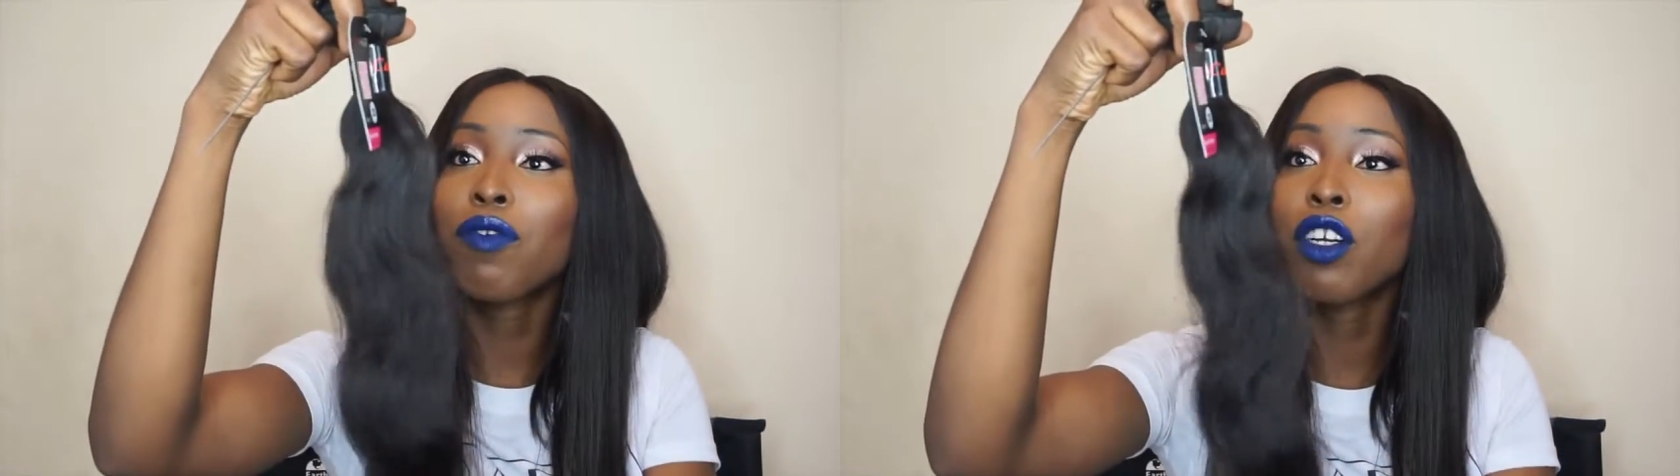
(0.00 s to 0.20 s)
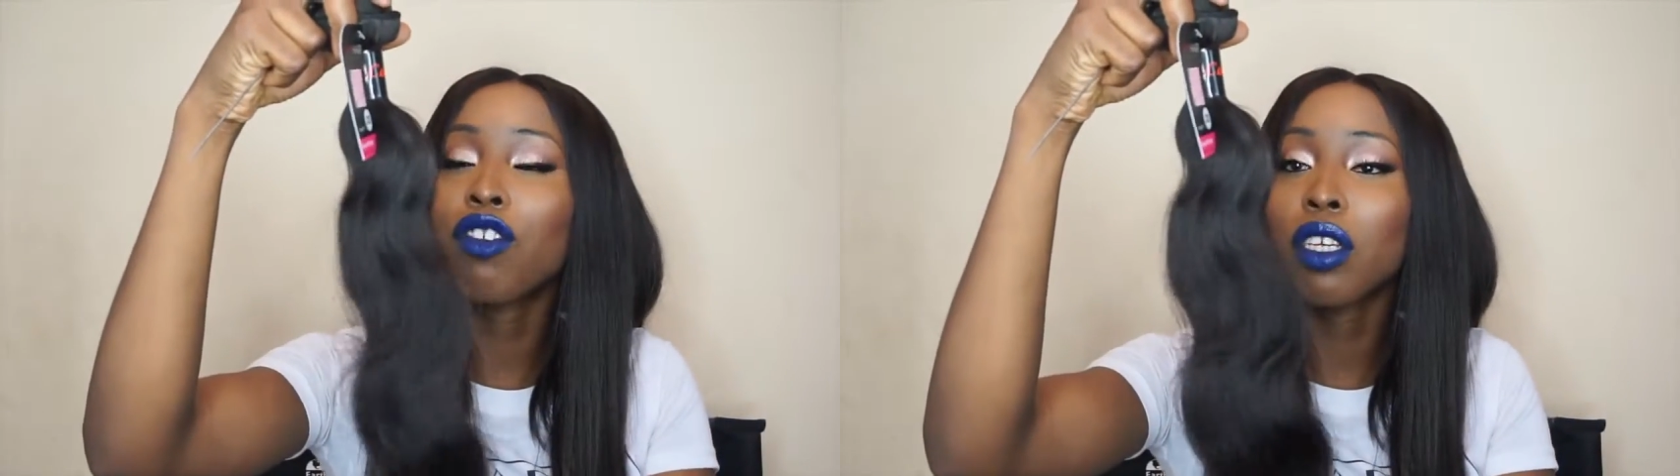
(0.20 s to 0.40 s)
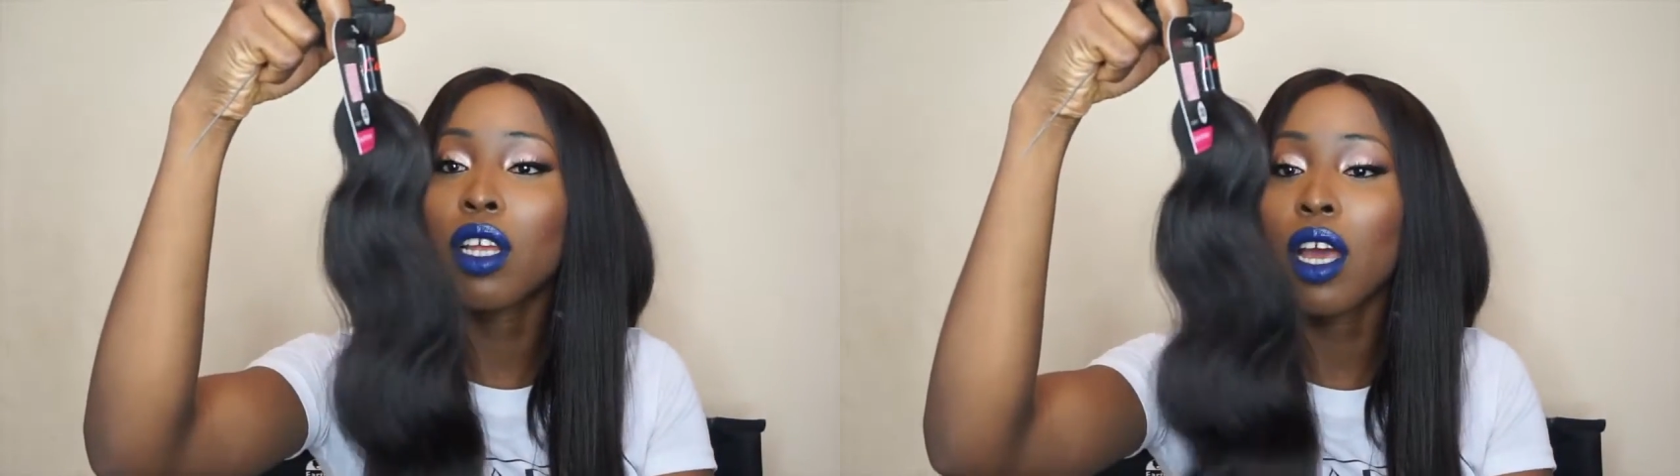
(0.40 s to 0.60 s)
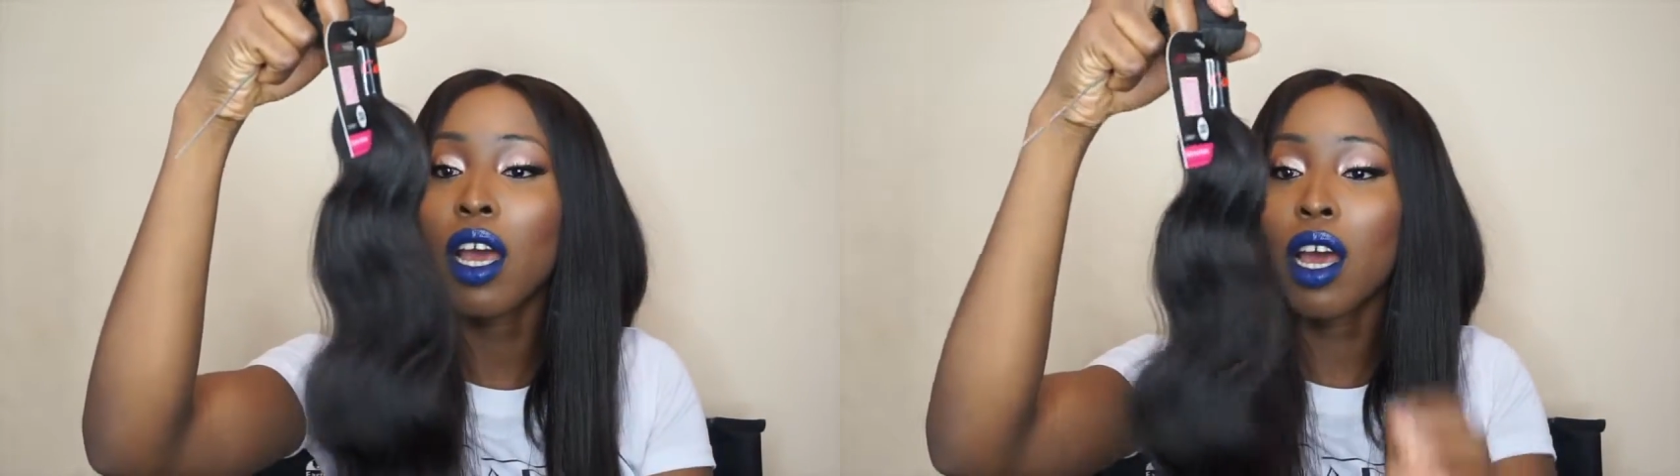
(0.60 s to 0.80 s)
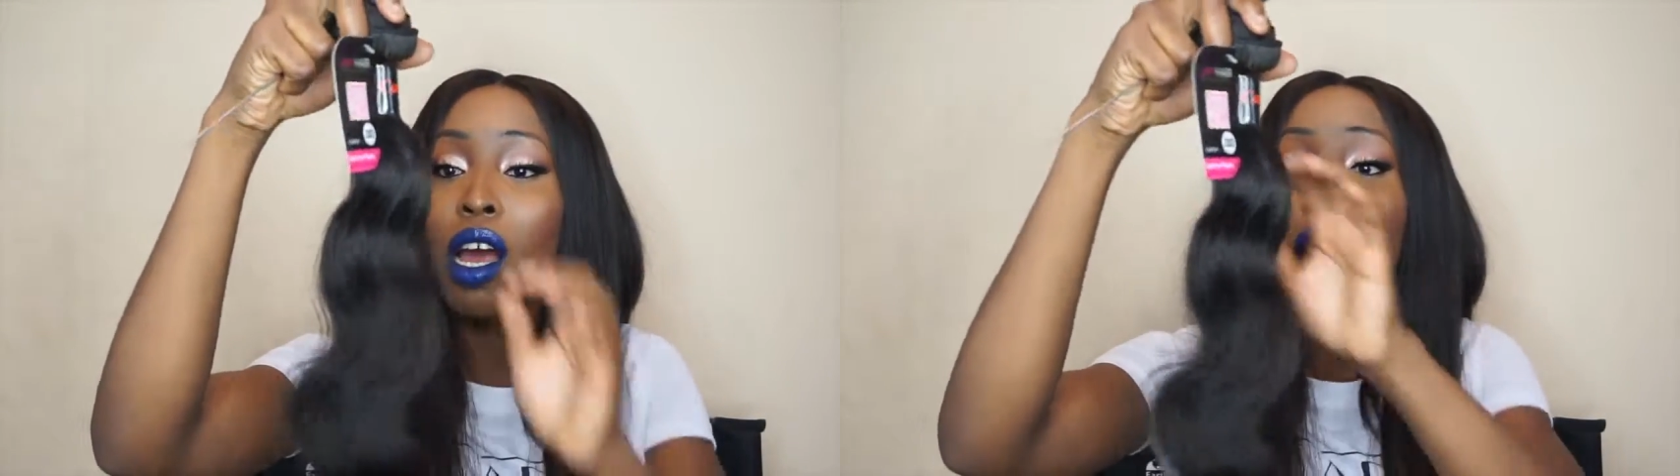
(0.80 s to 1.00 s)
virgin
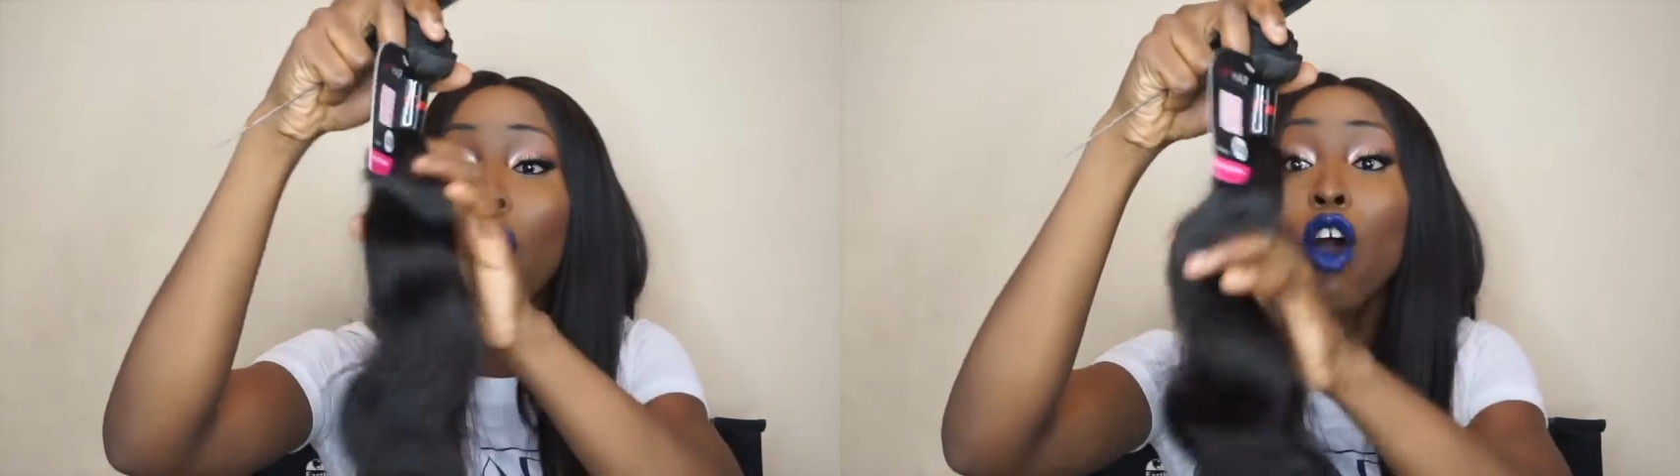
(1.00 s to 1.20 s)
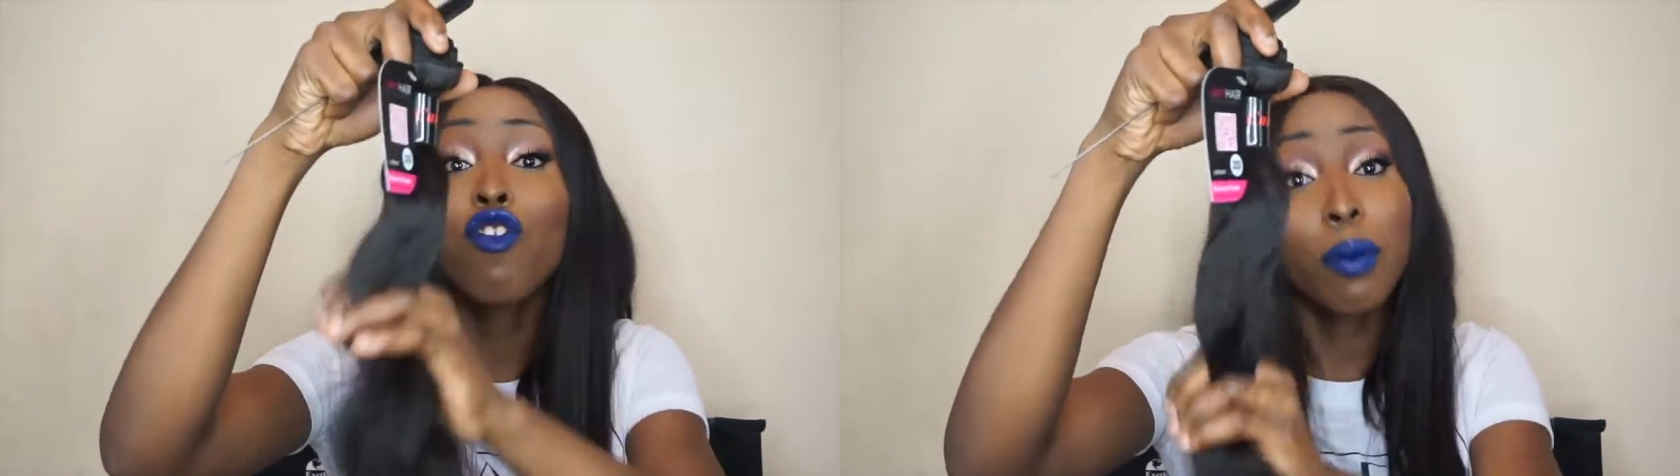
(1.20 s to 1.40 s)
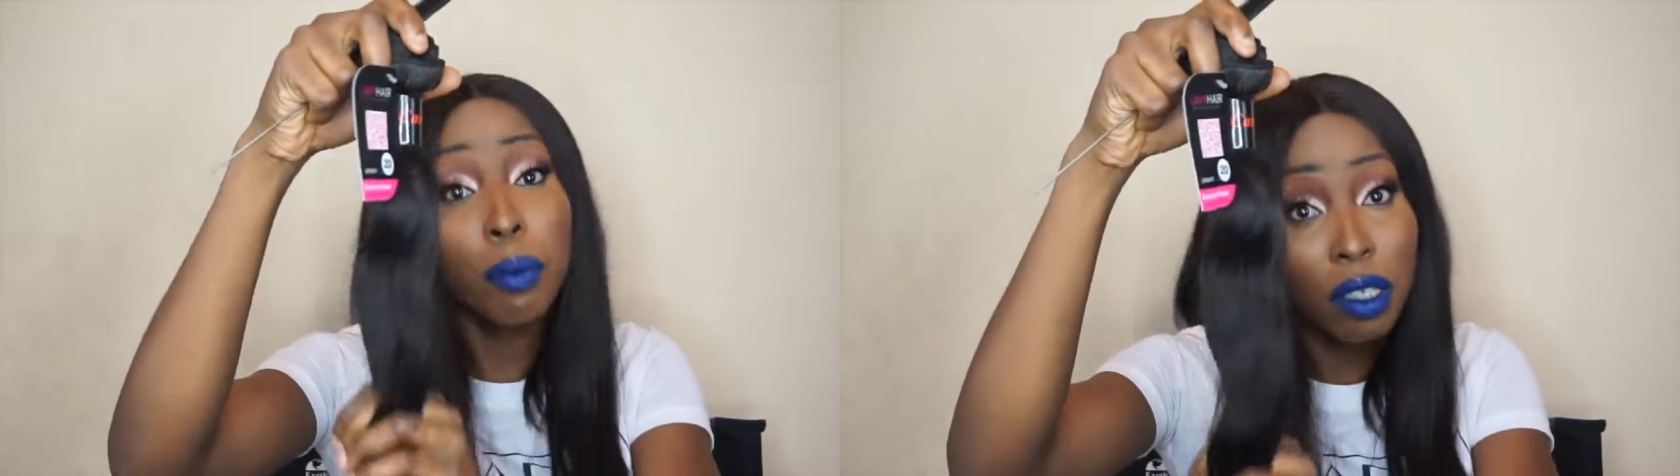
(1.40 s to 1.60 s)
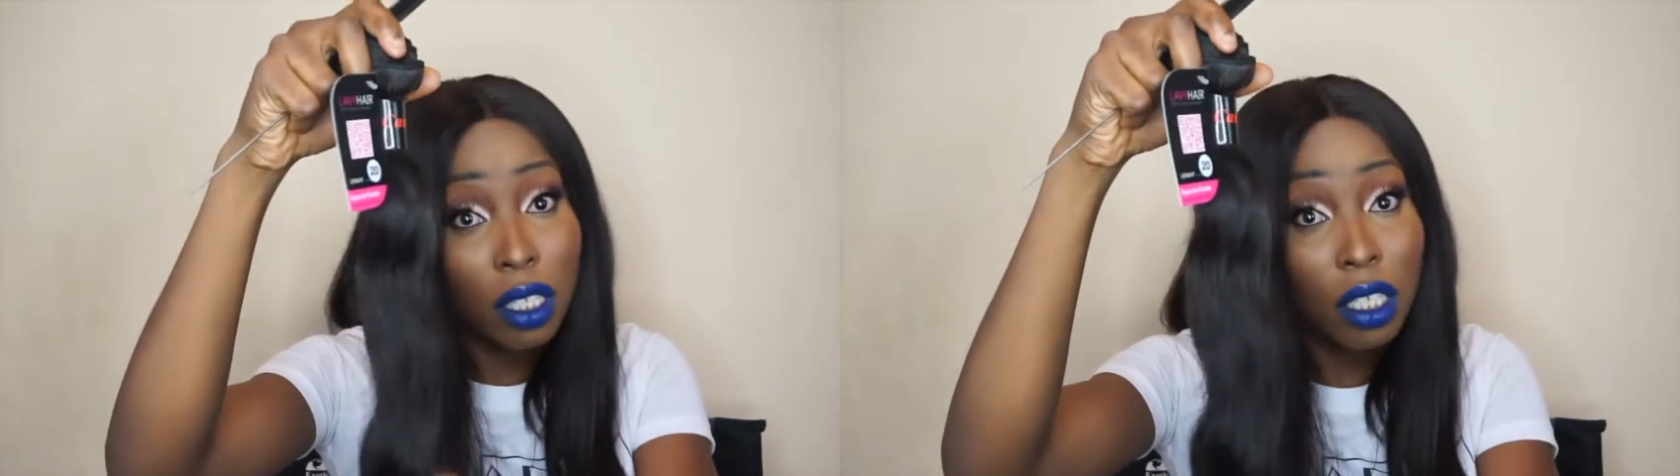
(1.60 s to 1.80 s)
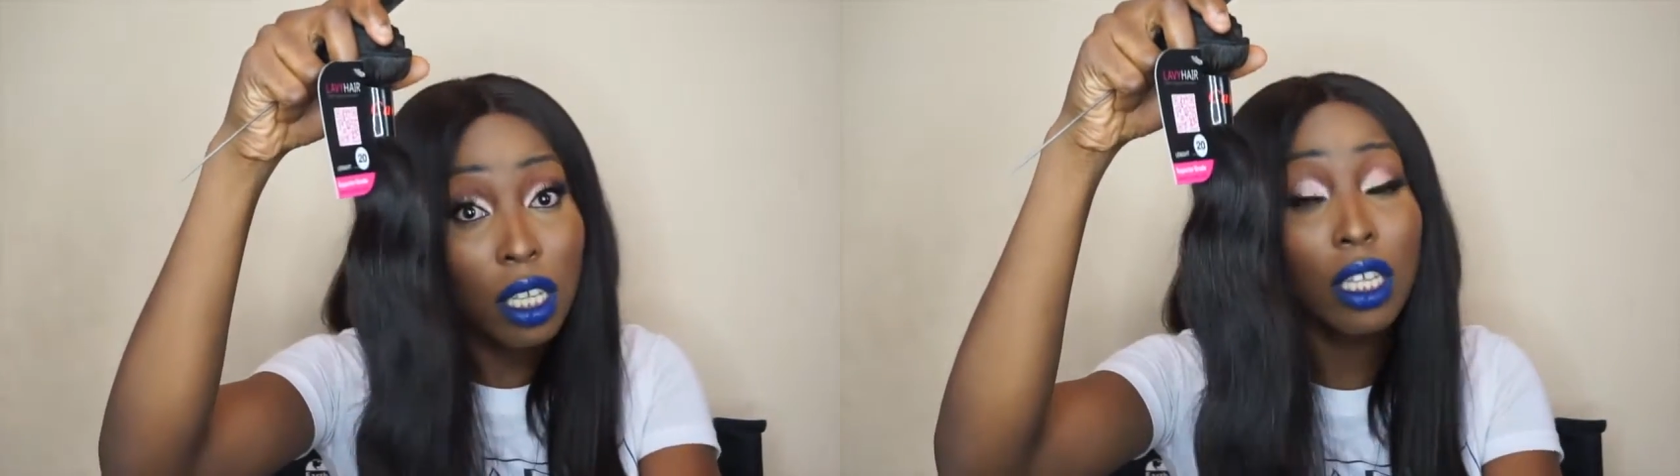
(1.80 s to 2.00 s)
hair 100
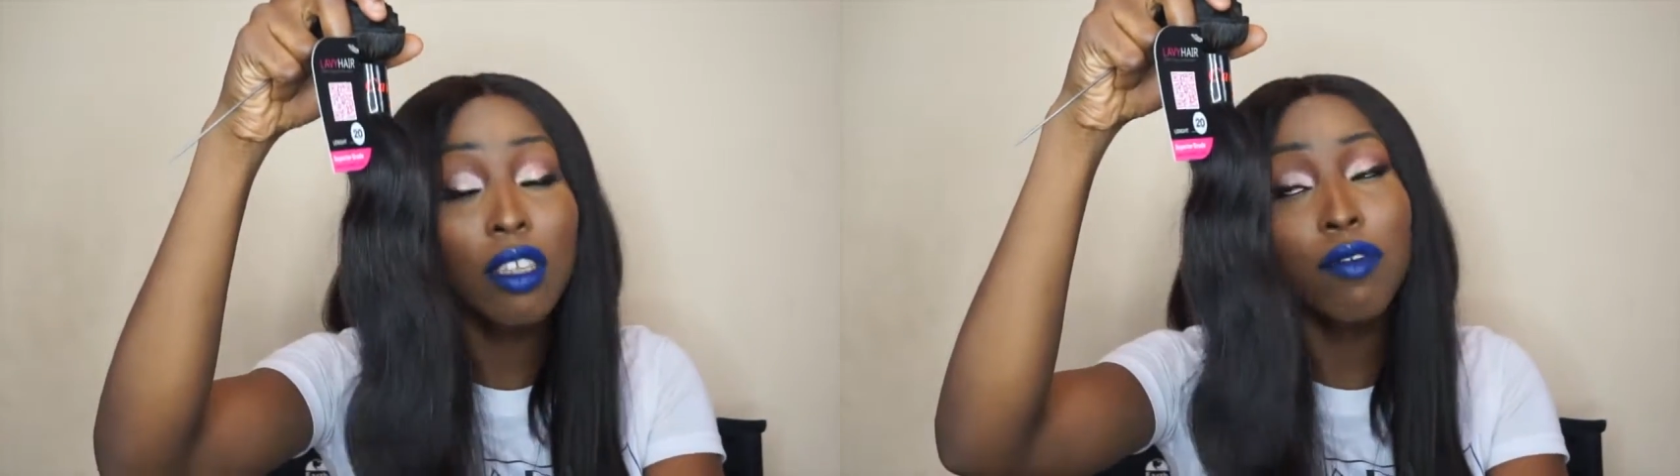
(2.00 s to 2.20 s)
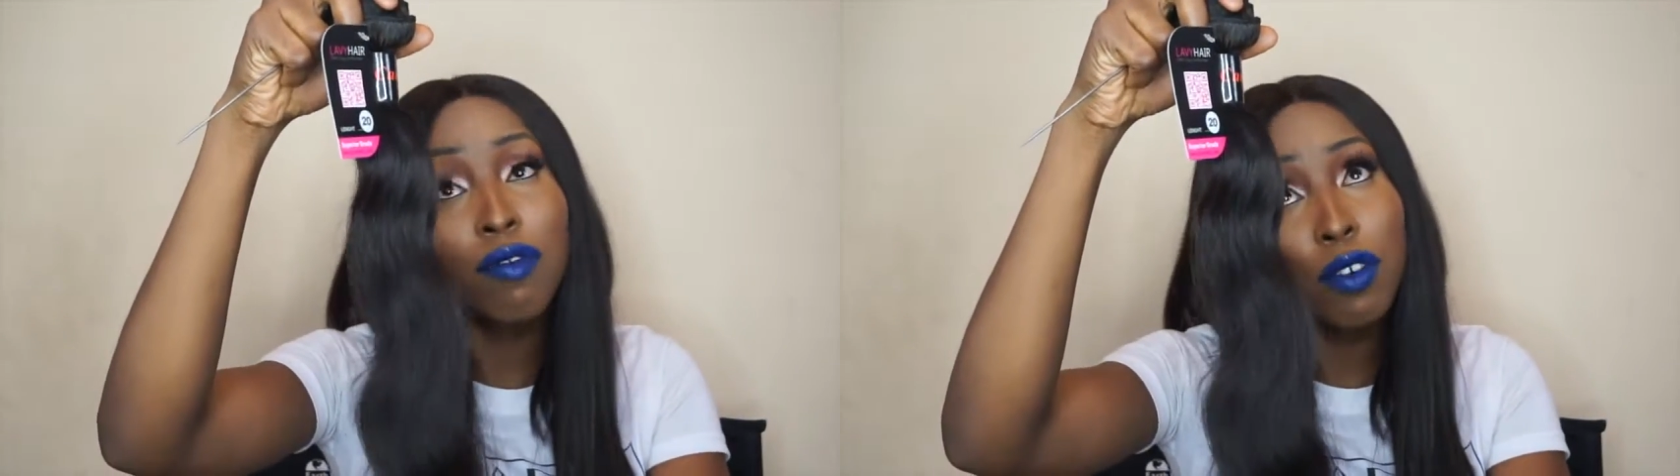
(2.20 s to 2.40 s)
percent